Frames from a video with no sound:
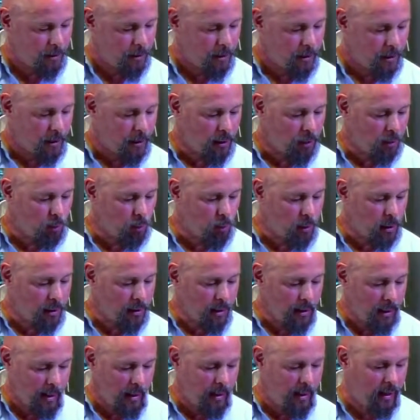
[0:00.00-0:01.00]
and what
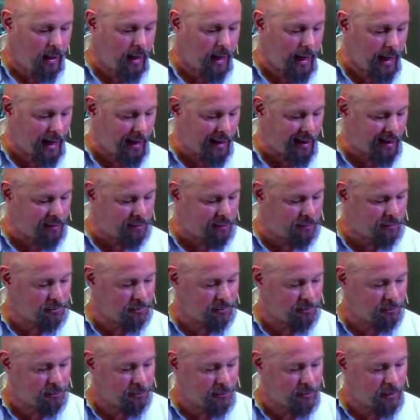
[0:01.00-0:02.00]
he has
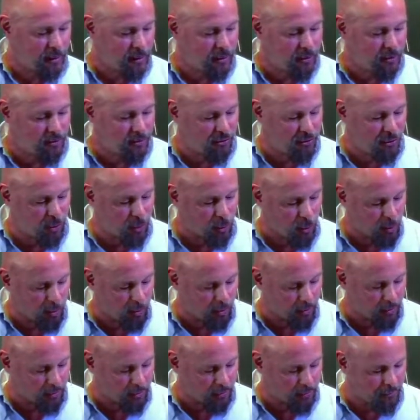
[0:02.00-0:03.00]
is
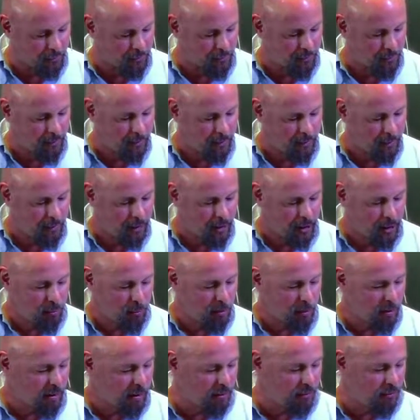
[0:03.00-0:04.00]
yours,
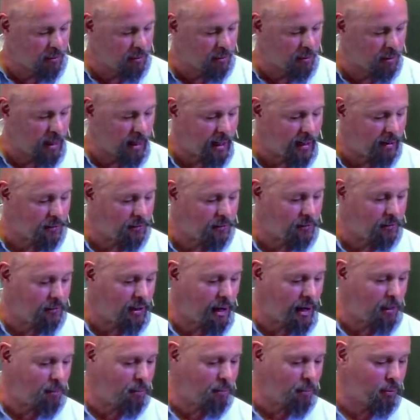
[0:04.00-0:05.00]
because you're not
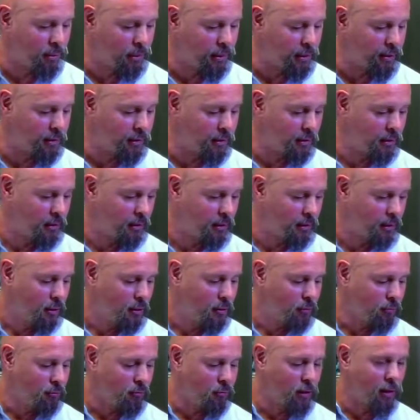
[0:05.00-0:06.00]
separate
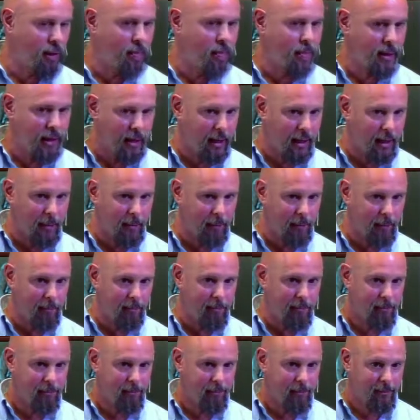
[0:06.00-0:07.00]
from him
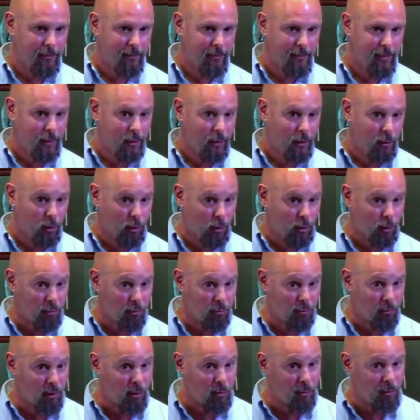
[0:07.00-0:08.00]
or
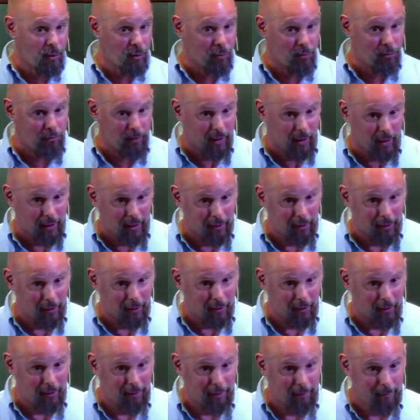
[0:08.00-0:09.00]
from your Father.
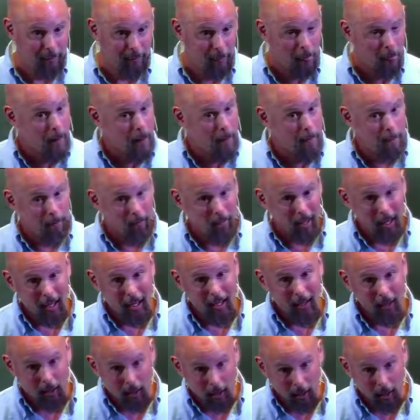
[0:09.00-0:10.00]
My
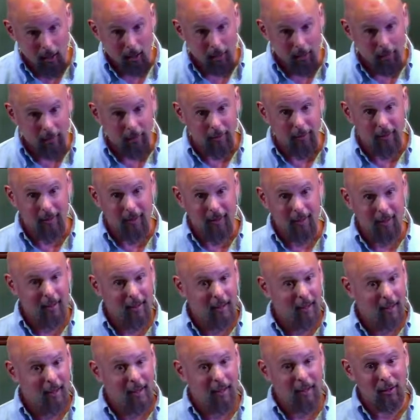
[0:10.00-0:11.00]
heart
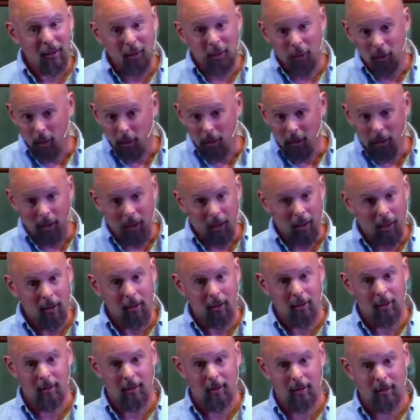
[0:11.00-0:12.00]
and your
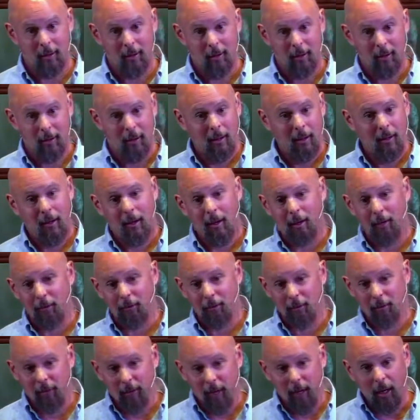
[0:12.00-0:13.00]
heart are
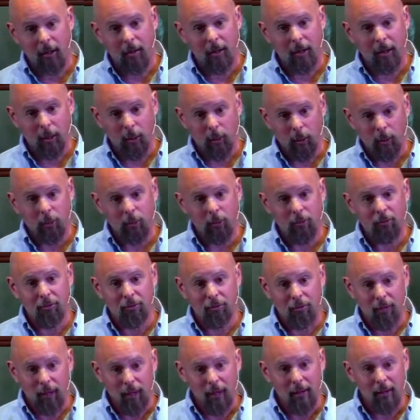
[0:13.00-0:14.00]
very old
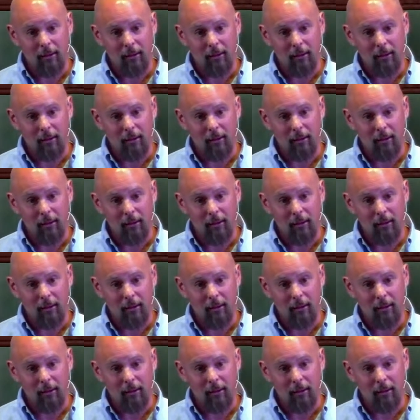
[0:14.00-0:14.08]
friends.